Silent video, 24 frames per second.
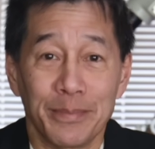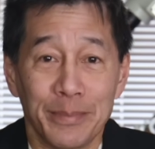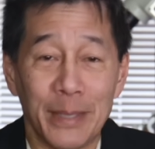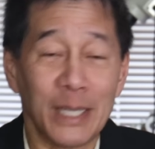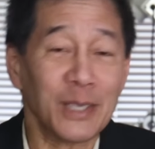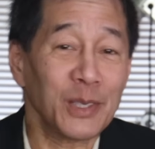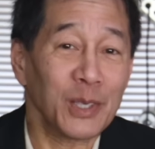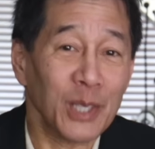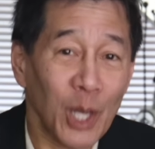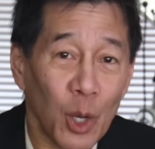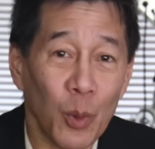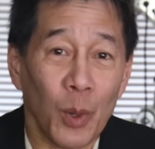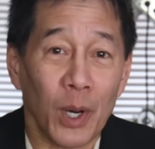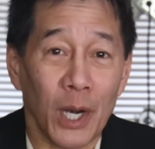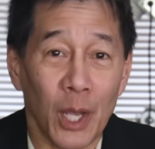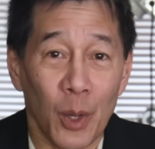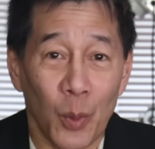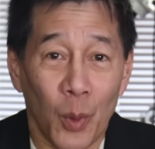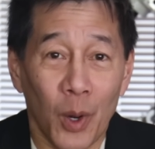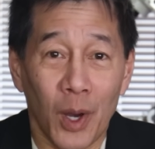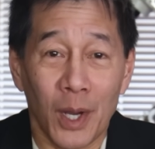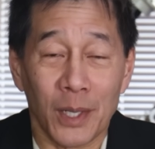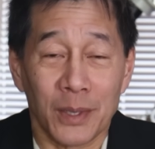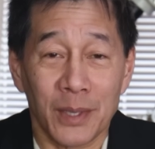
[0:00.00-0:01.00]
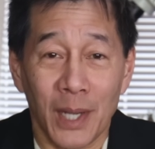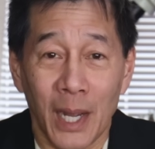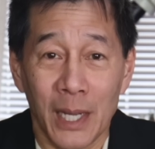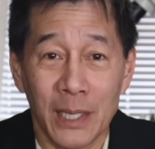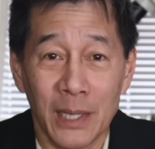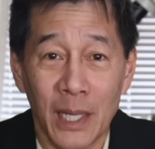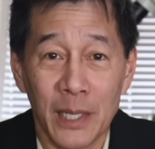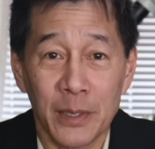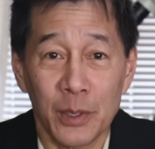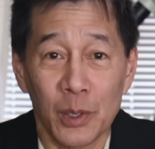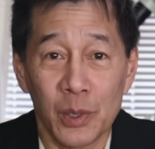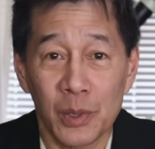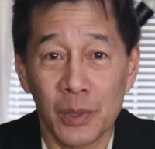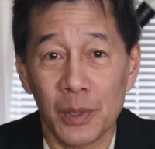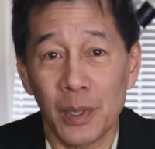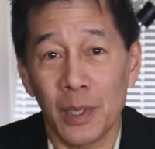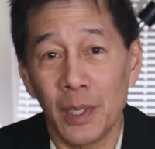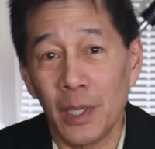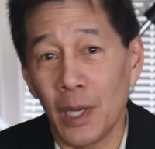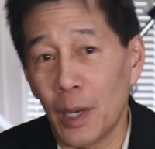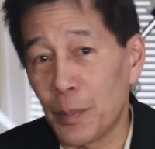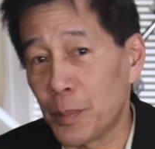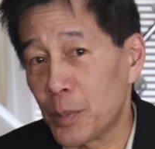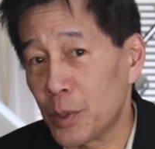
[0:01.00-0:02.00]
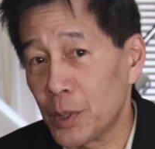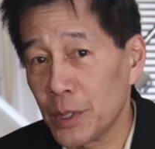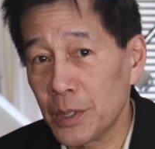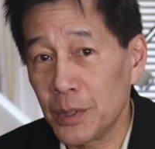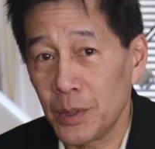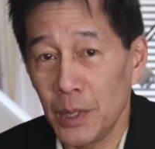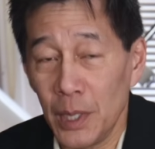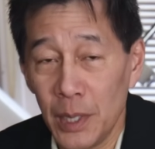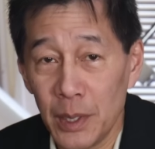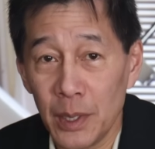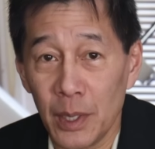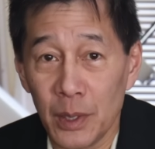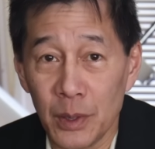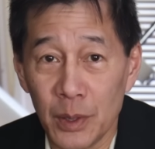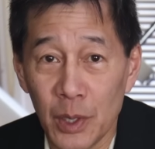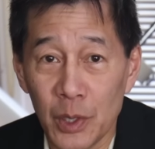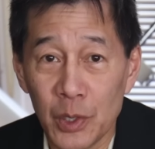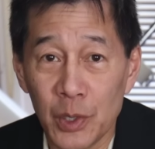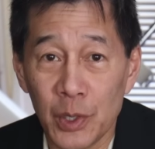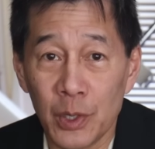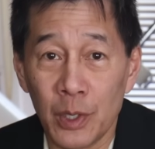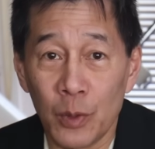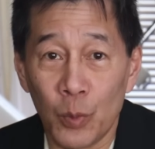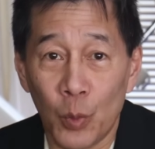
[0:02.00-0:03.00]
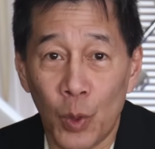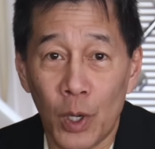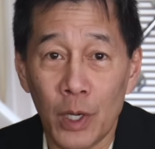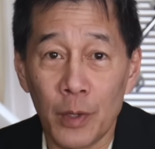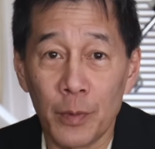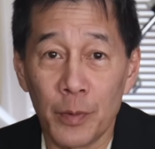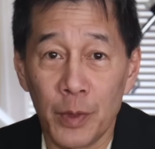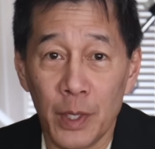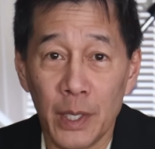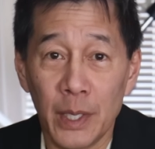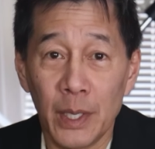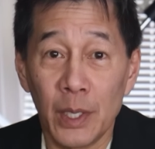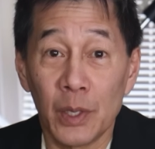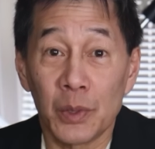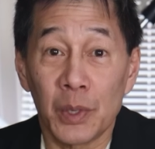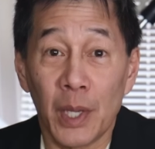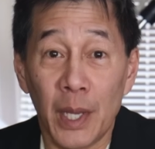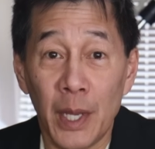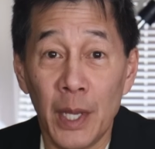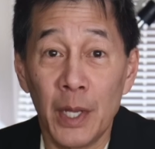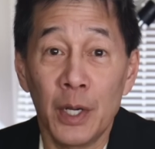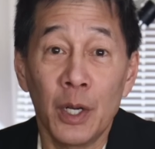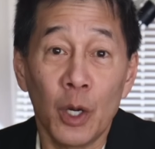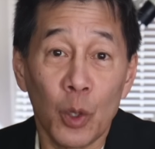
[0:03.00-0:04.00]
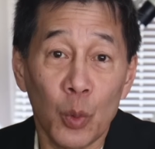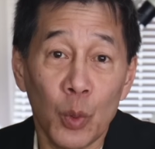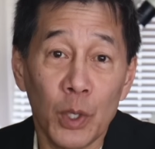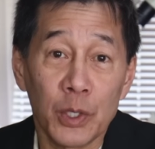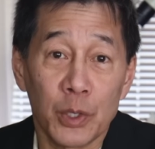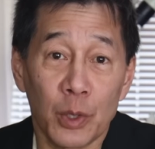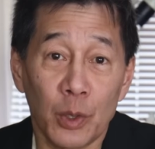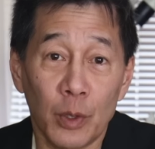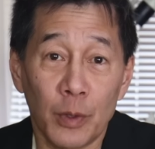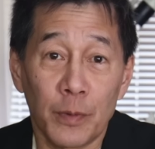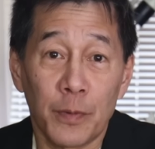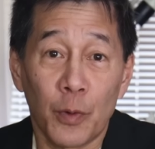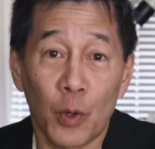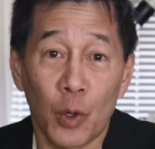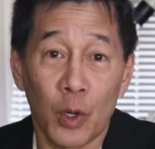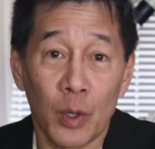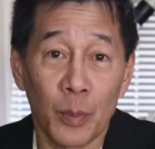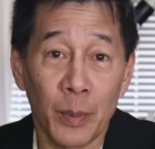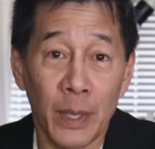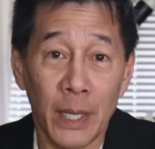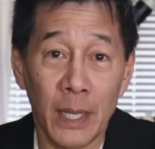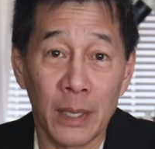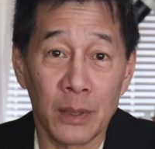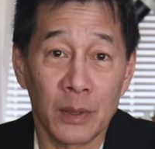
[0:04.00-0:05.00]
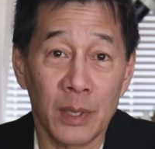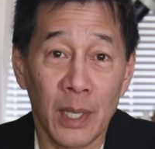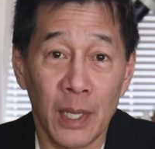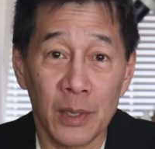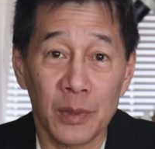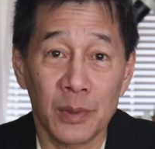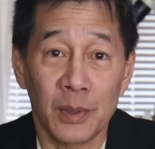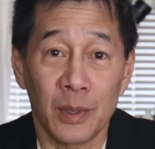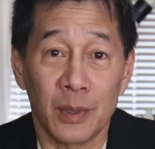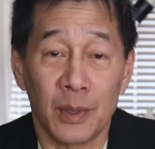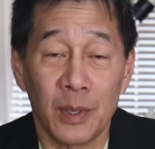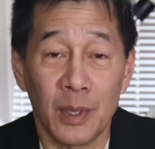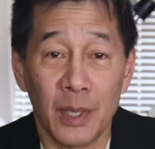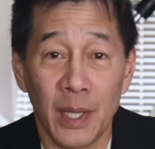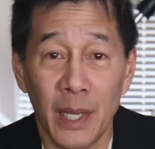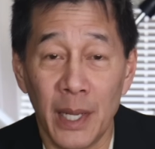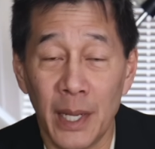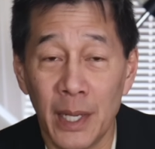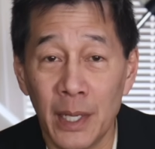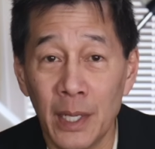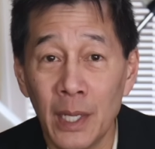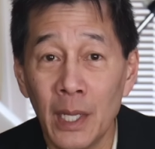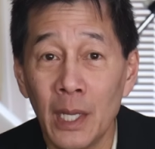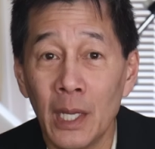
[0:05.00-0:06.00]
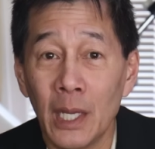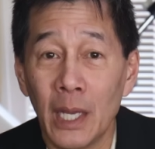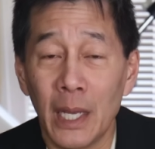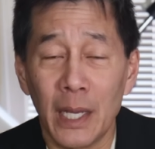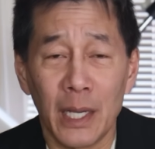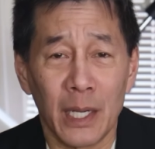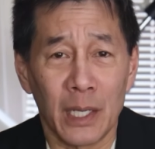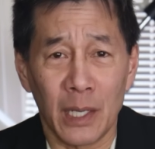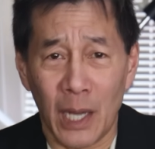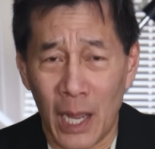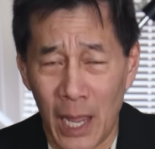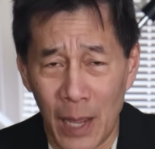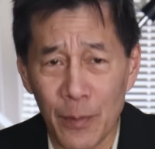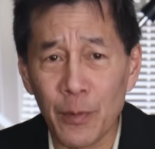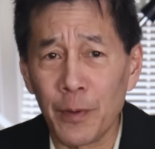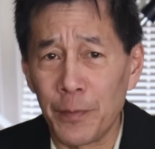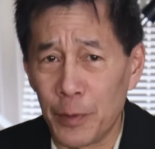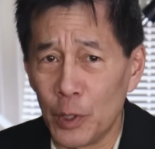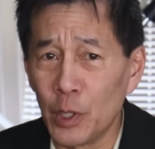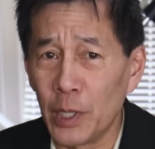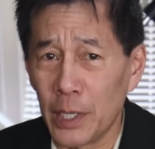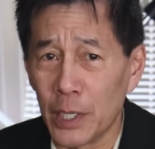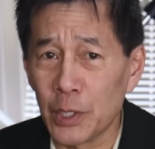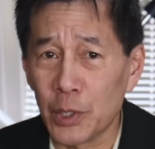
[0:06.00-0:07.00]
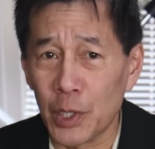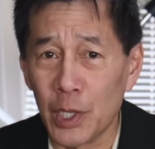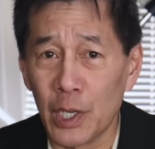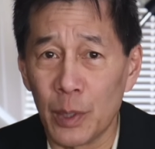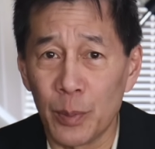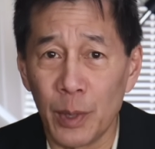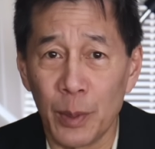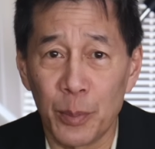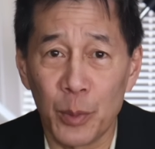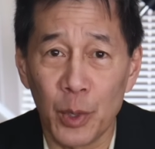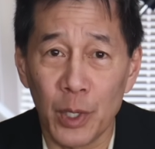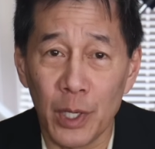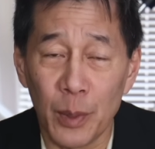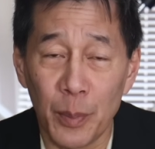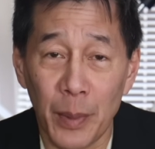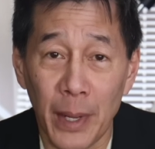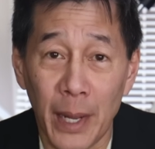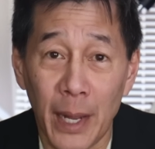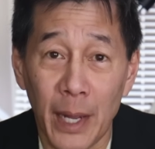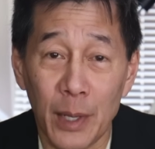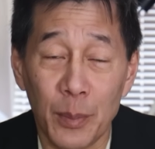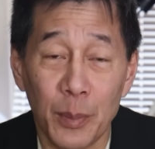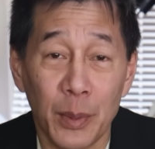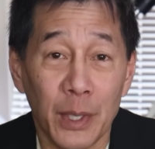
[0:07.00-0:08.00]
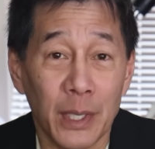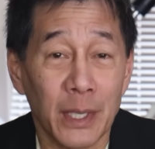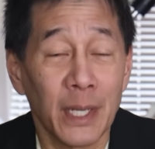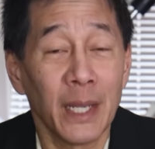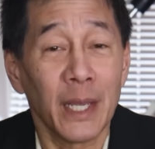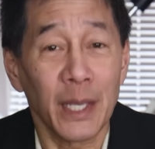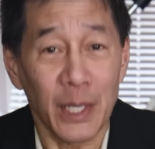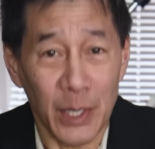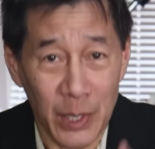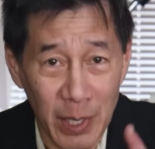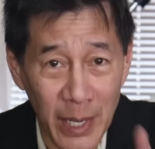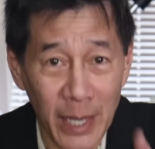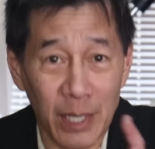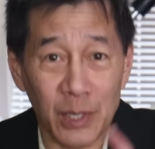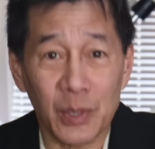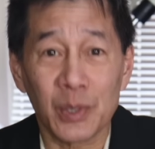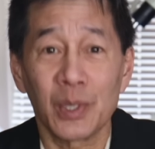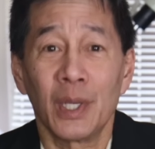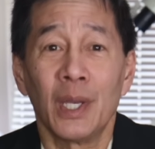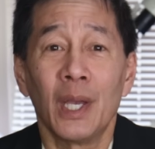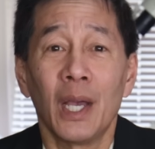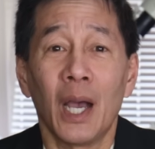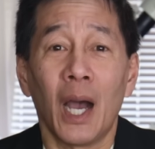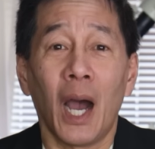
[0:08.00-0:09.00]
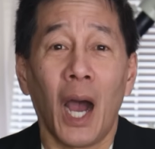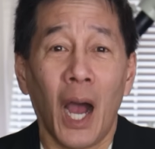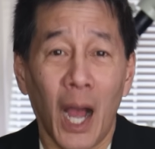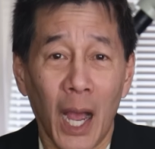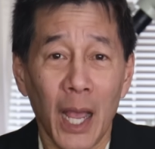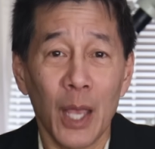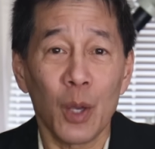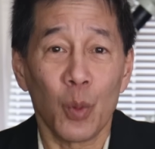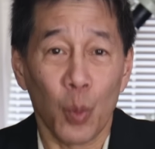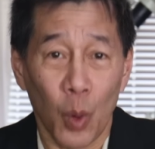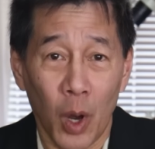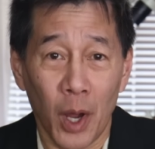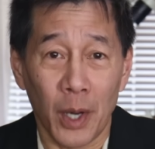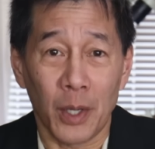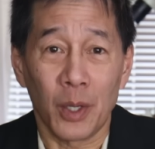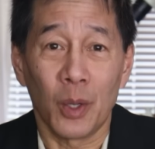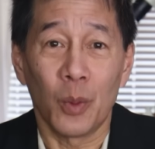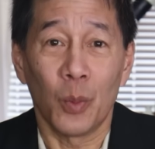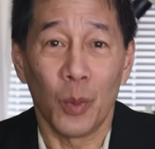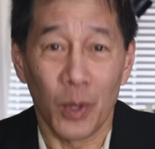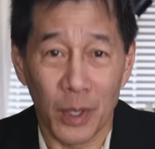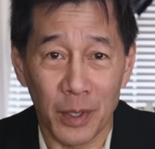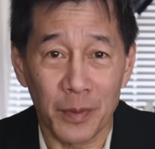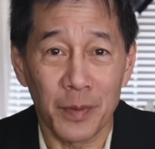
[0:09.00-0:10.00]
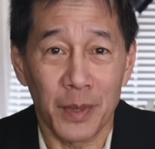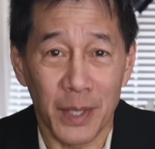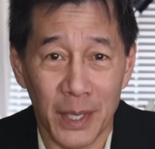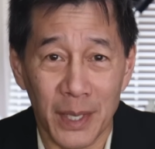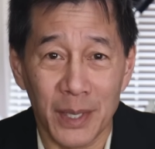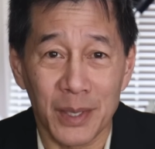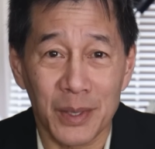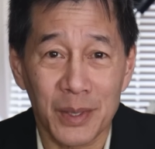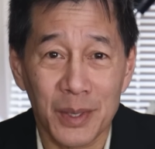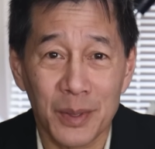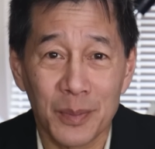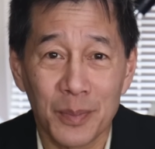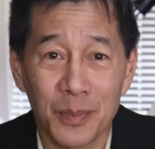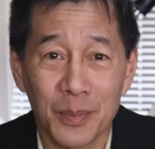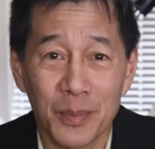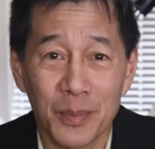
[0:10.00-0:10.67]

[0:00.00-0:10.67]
that's not what I want. I'd like to see a pristine condition, one of these in original form, and test it today. Uh, I have a feeling it's going to be pretty bad, but yes, I want one of these.